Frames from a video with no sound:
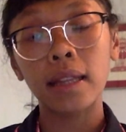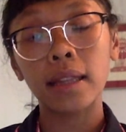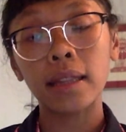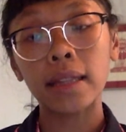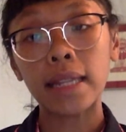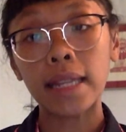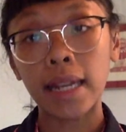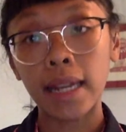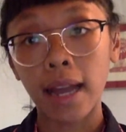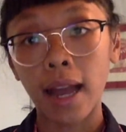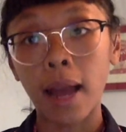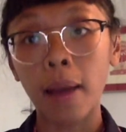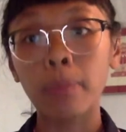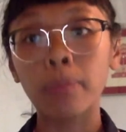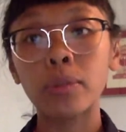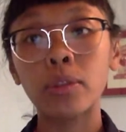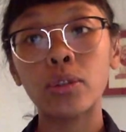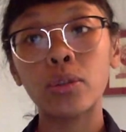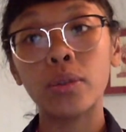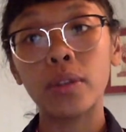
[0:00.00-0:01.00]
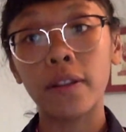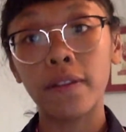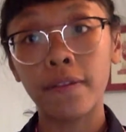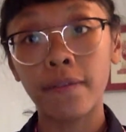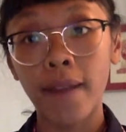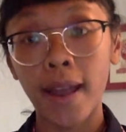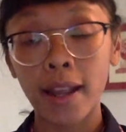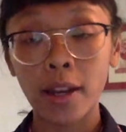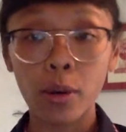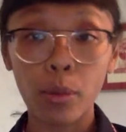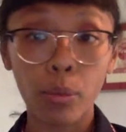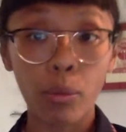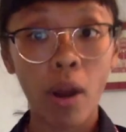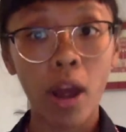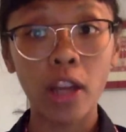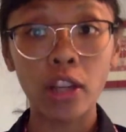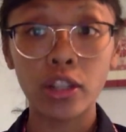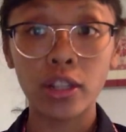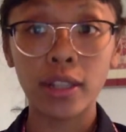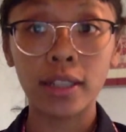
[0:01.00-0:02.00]
leading up to the final
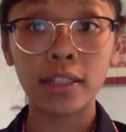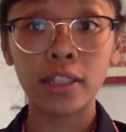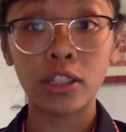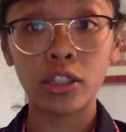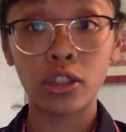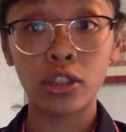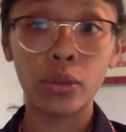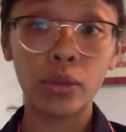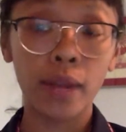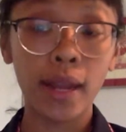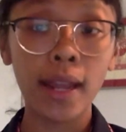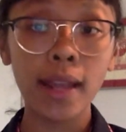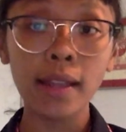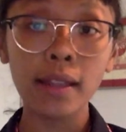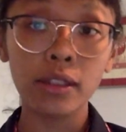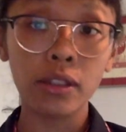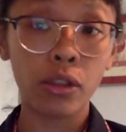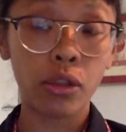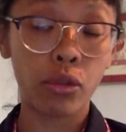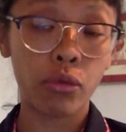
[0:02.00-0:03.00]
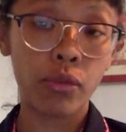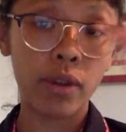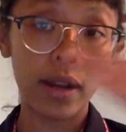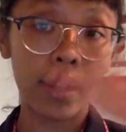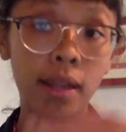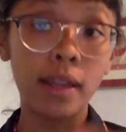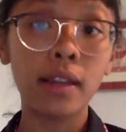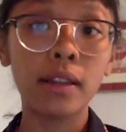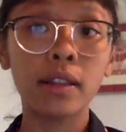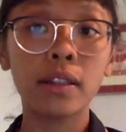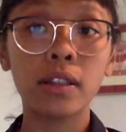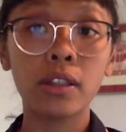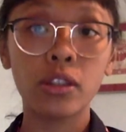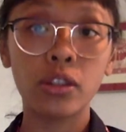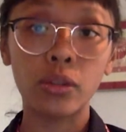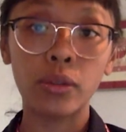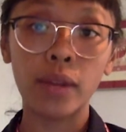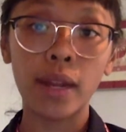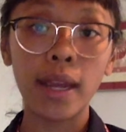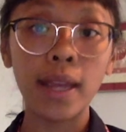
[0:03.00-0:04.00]
project due date, the 3
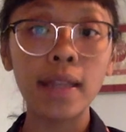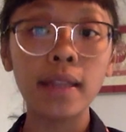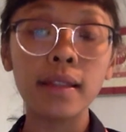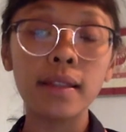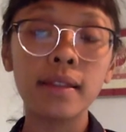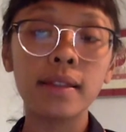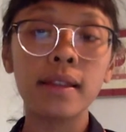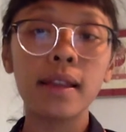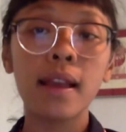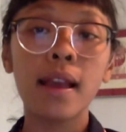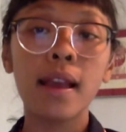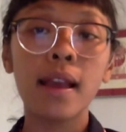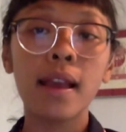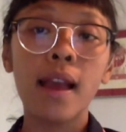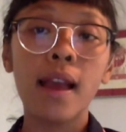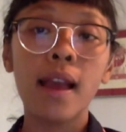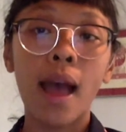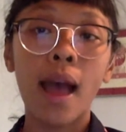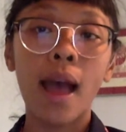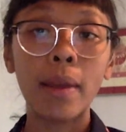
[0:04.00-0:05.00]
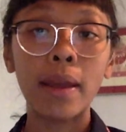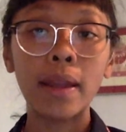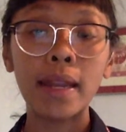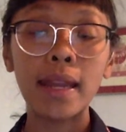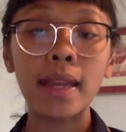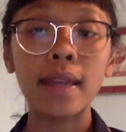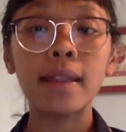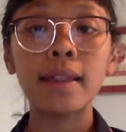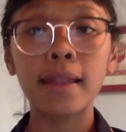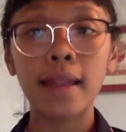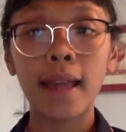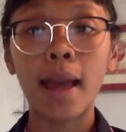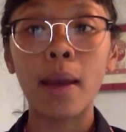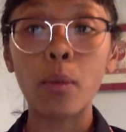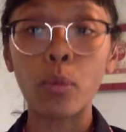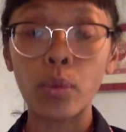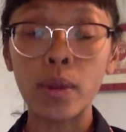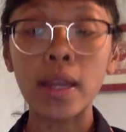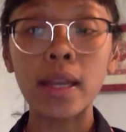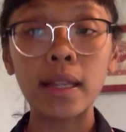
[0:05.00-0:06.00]
due dates. And in
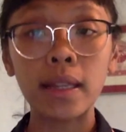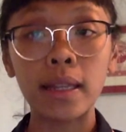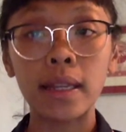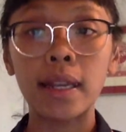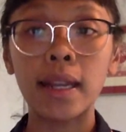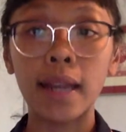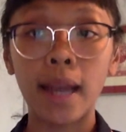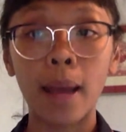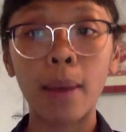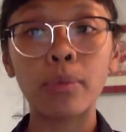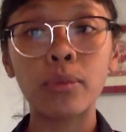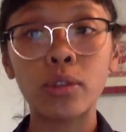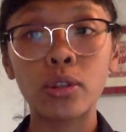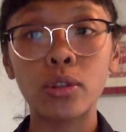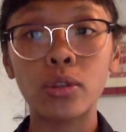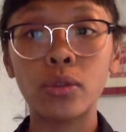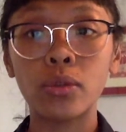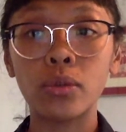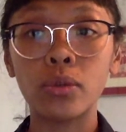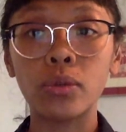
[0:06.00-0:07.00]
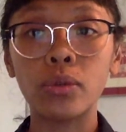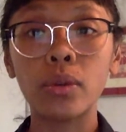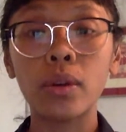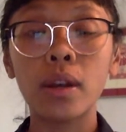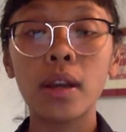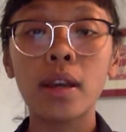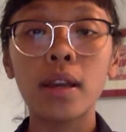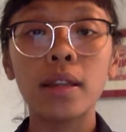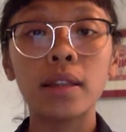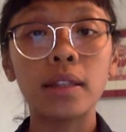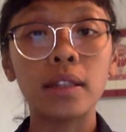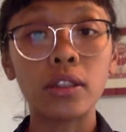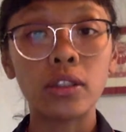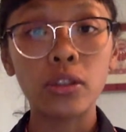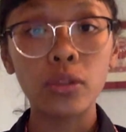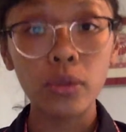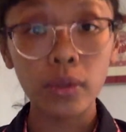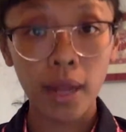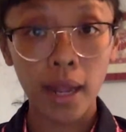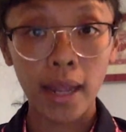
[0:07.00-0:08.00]
that week leading up to the
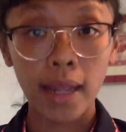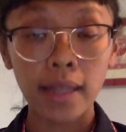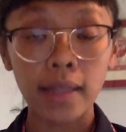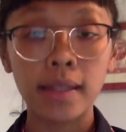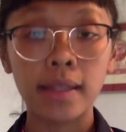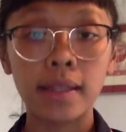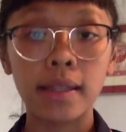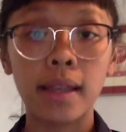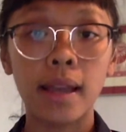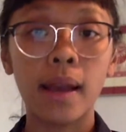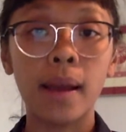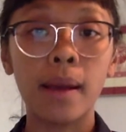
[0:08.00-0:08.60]
due dates,